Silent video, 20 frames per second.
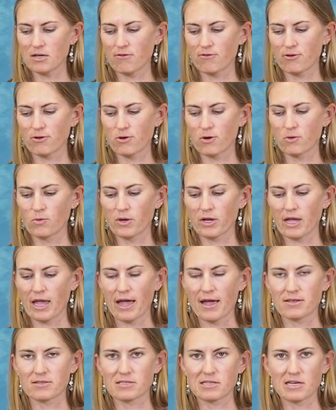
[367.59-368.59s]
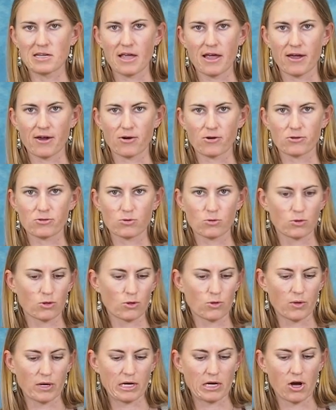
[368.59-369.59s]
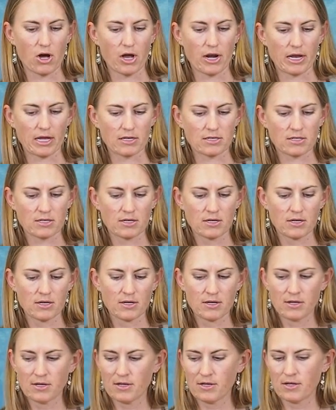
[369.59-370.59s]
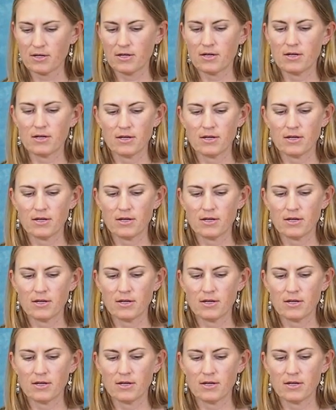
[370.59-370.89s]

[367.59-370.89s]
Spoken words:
if your O-ring has any hairs or grit on it.